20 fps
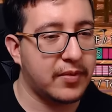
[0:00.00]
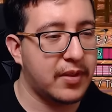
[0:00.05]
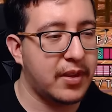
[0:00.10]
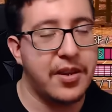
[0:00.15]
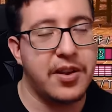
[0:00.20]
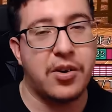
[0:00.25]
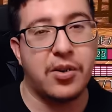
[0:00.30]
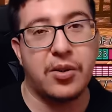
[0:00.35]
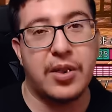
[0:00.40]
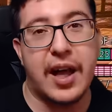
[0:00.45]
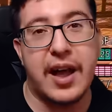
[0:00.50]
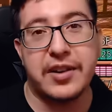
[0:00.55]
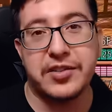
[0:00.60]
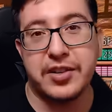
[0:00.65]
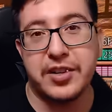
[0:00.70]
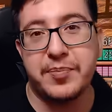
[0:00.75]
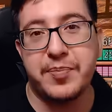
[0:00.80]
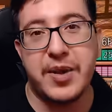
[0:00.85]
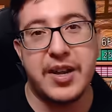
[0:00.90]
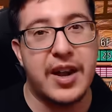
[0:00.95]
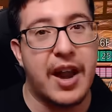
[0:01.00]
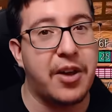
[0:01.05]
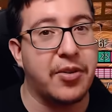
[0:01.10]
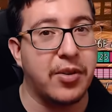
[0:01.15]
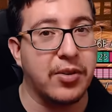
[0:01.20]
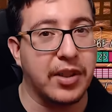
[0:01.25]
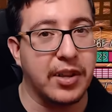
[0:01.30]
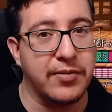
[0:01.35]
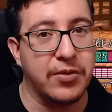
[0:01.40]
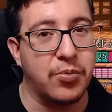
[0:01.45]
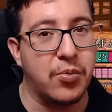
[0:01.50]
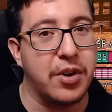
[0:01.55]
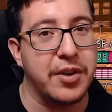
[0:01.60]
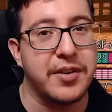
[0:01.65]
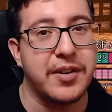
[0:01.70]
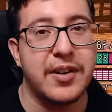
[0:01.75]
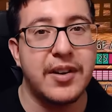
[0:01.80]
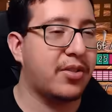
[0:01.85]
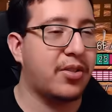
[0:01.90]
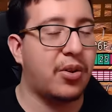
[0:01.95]
it'll actually beat out her level
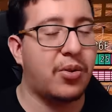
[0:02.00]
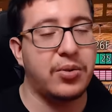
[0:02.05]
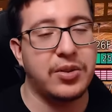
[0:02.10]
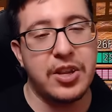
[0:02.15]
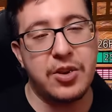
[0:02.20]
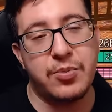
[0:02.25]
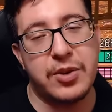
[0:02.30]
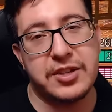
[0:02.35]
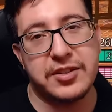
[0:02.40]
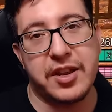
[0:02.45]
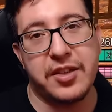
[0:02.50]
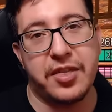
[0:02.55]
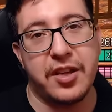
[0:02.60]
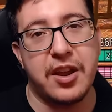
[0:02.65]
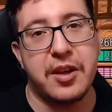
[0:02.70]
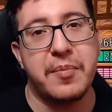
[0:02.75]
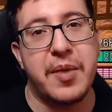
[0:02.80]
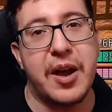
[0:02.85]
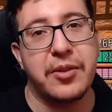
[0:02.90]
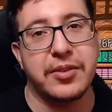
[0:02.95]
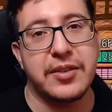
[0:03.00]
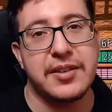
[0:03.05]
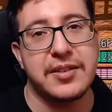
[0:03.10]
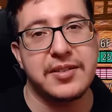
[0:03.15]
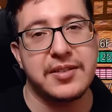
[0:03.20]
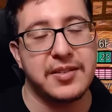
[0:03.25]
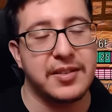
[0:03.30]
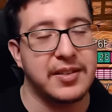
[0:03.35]
1. The only risky thing about this